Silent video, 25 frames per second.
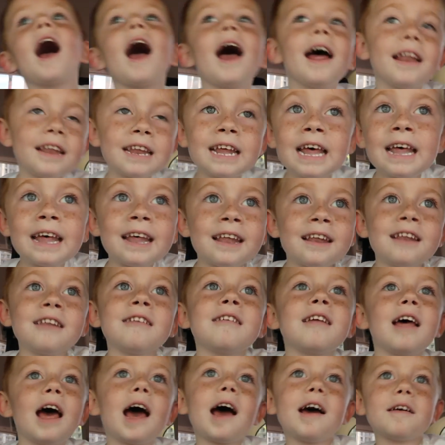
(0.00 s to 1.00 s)
I just
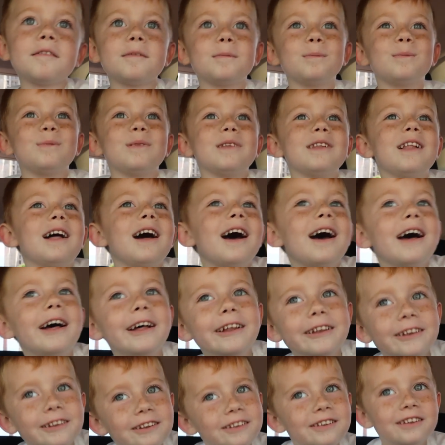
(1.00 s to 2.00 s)
had
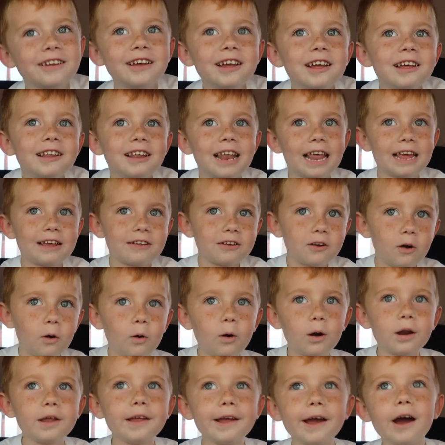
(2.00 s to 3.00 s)
lunch, like
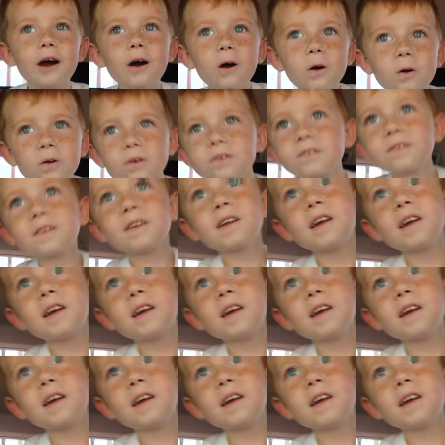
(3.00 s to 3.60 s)
Oreos.